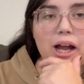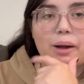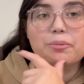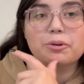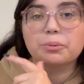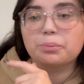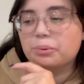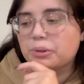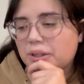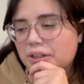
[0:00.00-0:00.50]
I'm
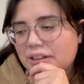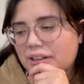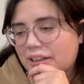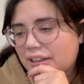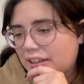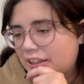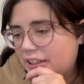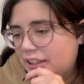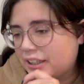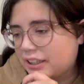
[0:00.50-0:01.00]
gonna put it
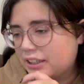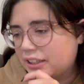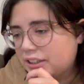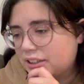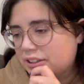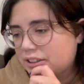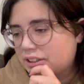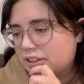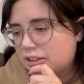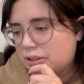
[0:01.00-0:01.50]
in
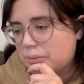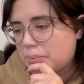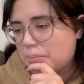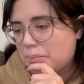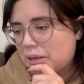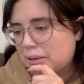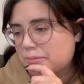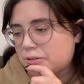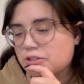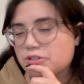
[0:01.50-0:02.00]

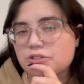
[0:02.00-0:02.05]
maybe